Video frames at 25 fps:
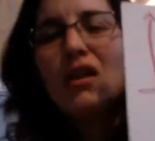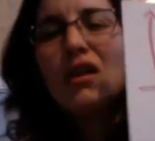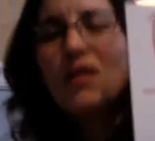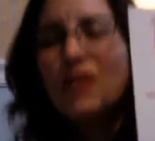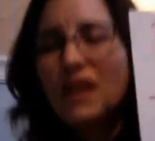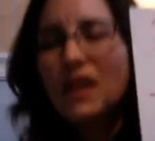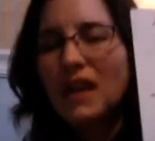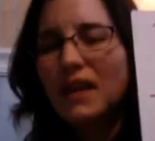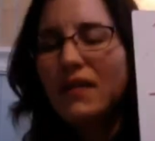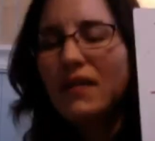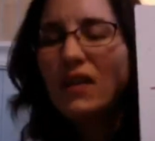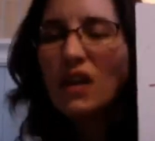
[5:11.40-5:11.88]

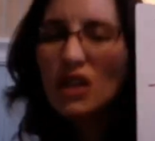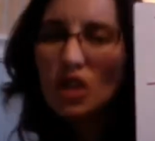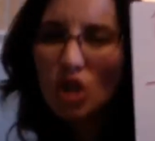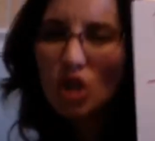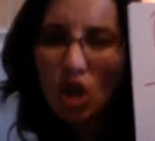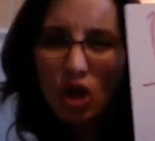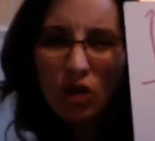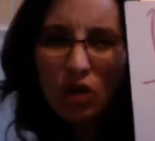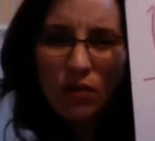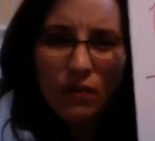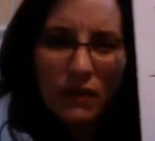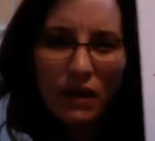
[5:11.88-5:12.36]
think of it in
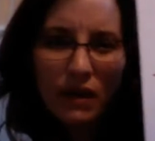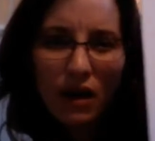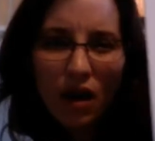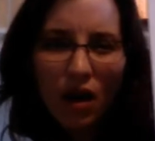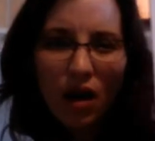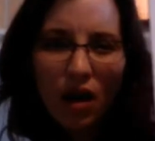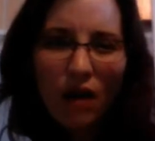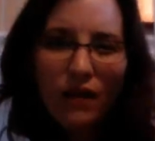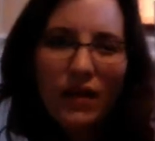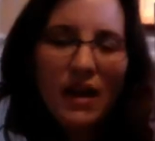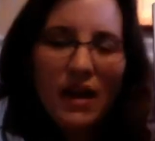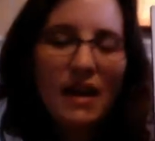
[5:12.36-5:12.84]
terms
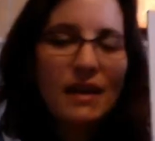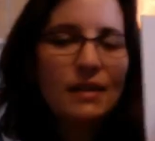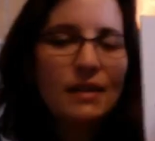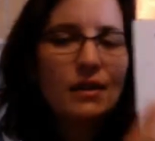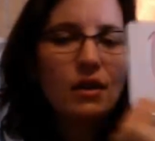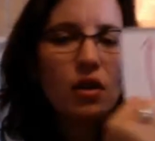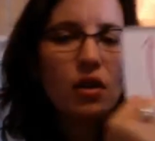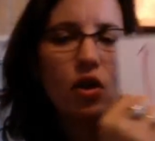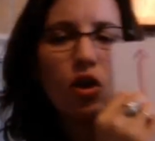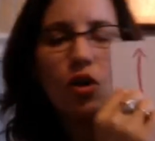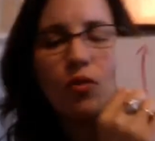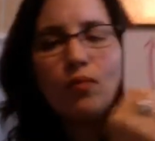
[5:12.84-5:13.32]
of a
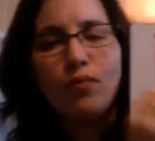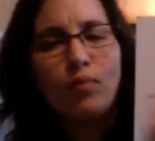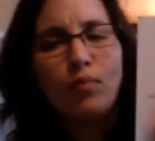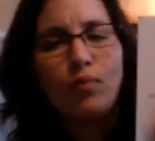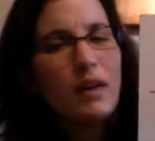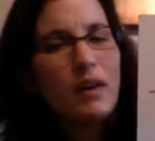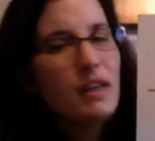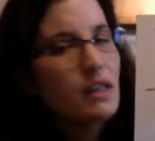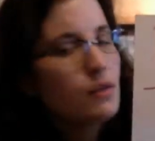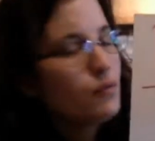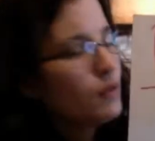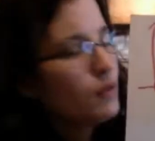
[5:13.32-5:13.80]
slope.
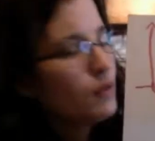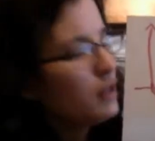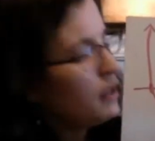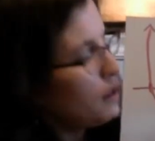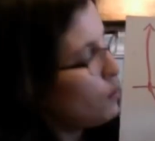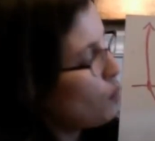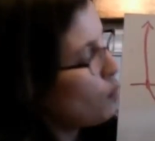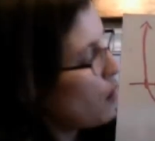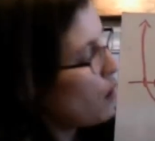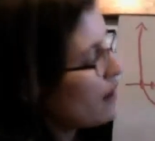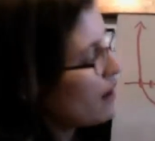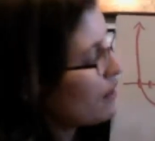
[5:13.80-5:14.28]
When it's really
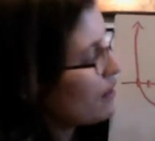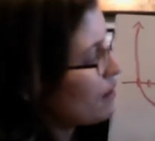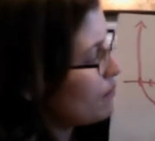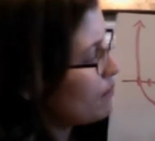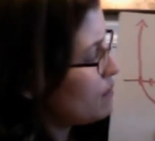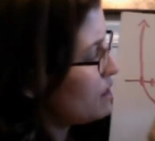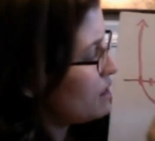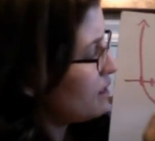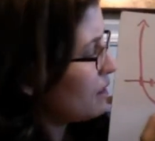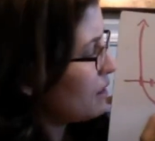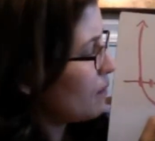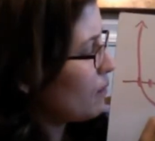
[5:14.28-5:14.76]
wide, that
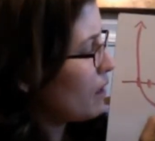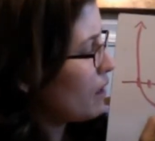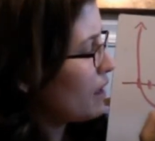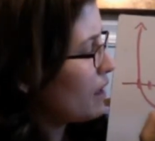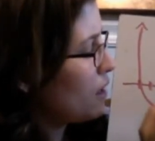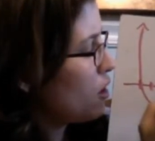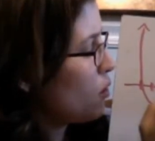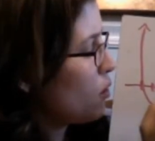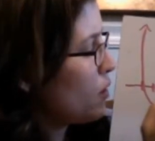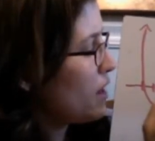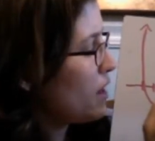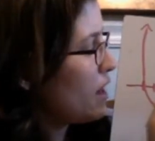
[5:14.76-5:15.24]
means I'm like
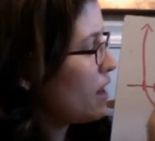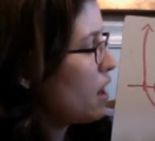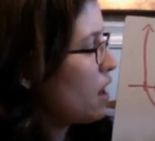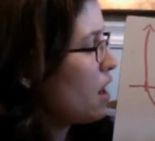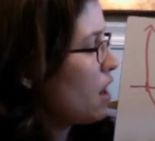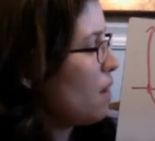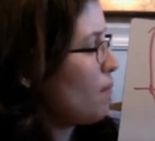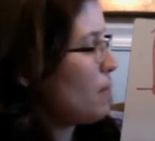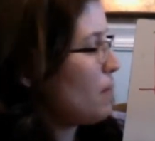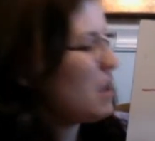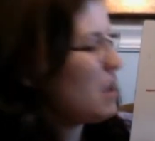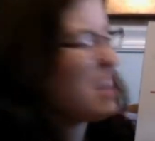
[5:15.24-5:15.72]
going
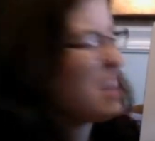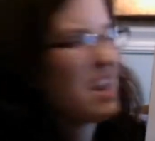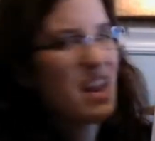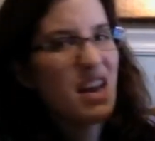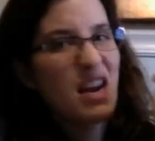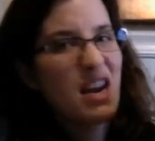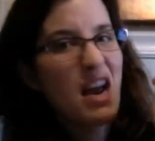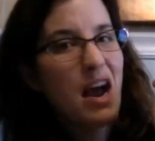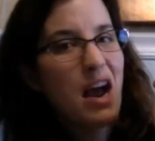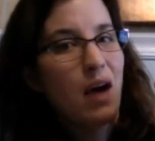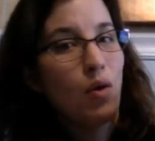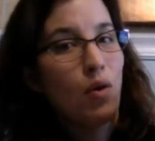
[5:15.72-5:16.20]
up
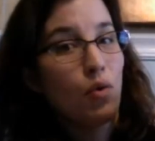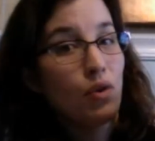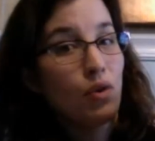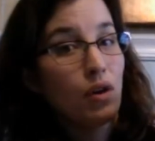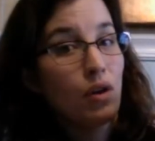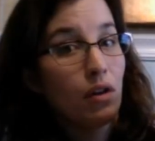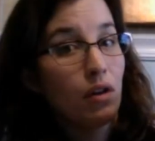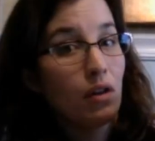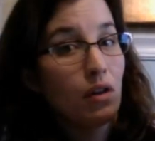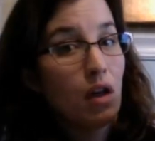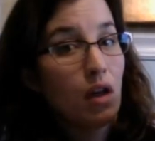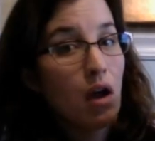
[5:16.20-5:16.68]
and out
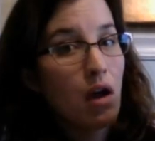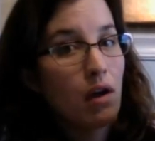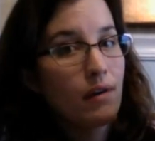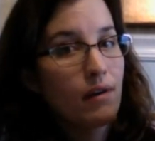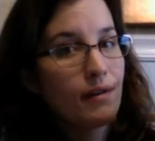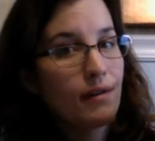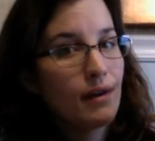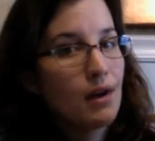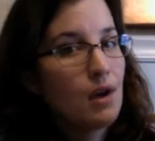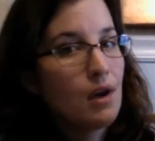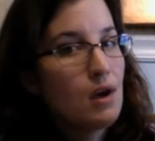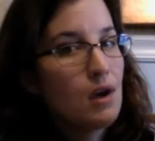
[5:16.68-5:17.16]
a
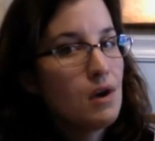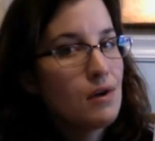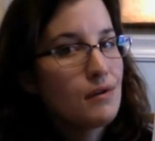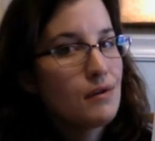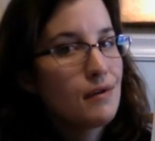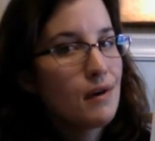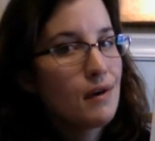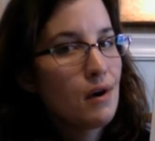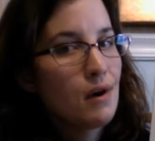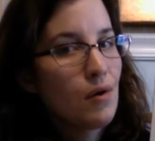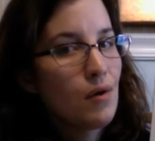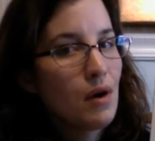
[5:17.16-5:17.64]
lot.
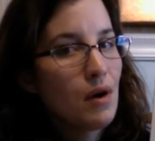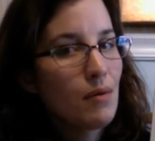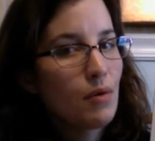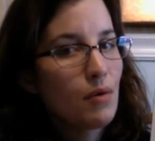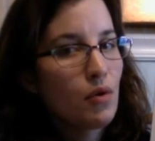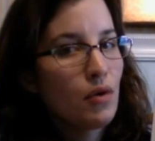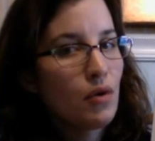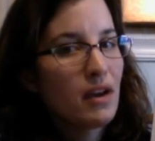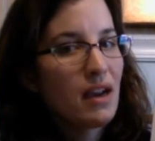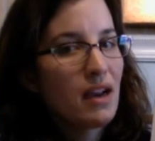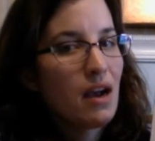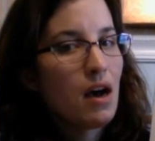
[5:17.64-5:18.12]
So I'm
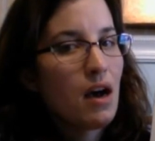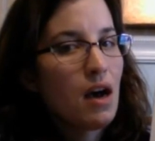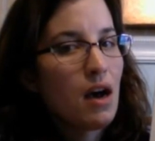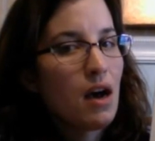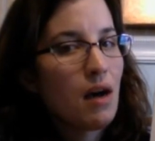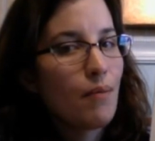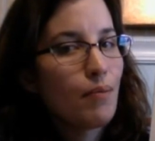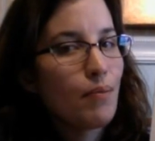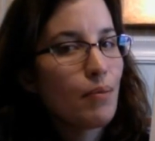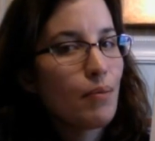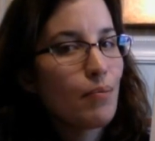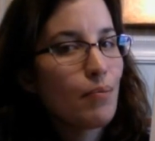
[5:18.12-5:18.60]
going
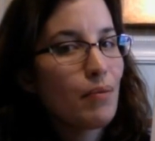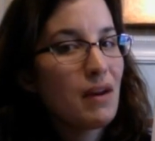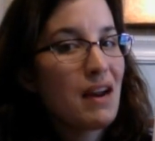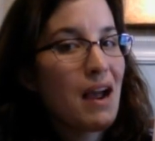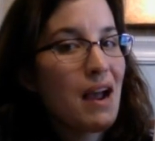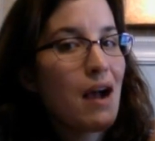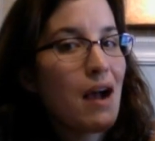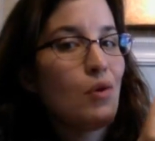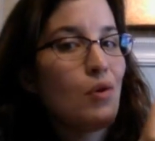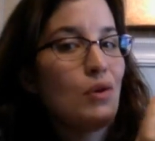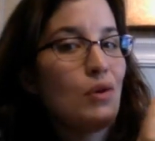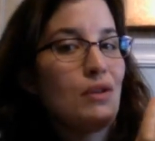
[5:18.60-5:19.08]
up, but
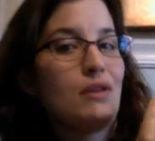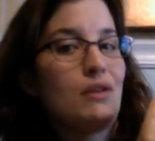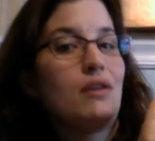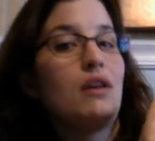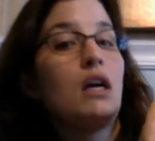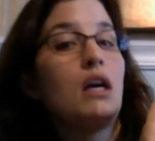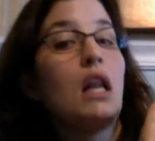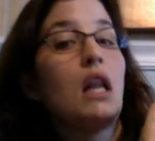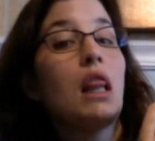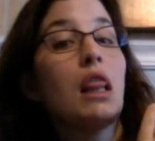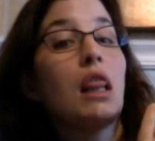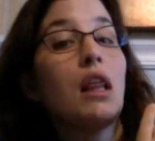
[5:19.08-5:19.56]
out
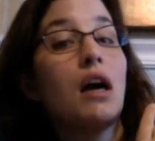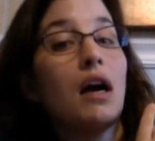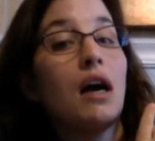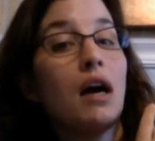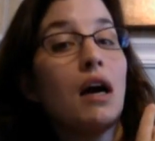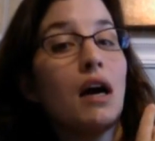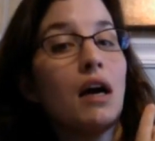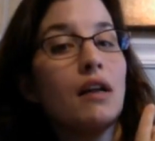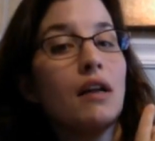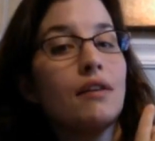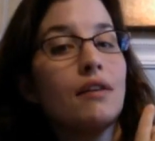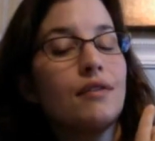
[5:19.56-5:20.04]
a
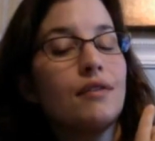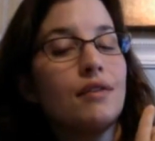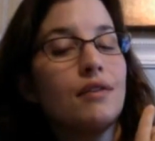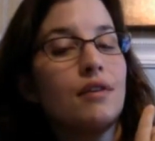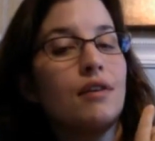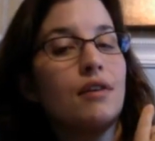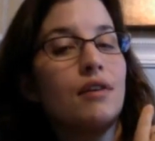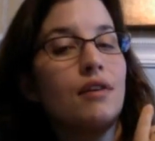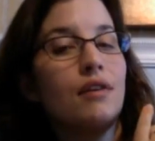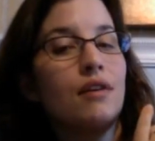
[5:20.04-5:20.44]
lot.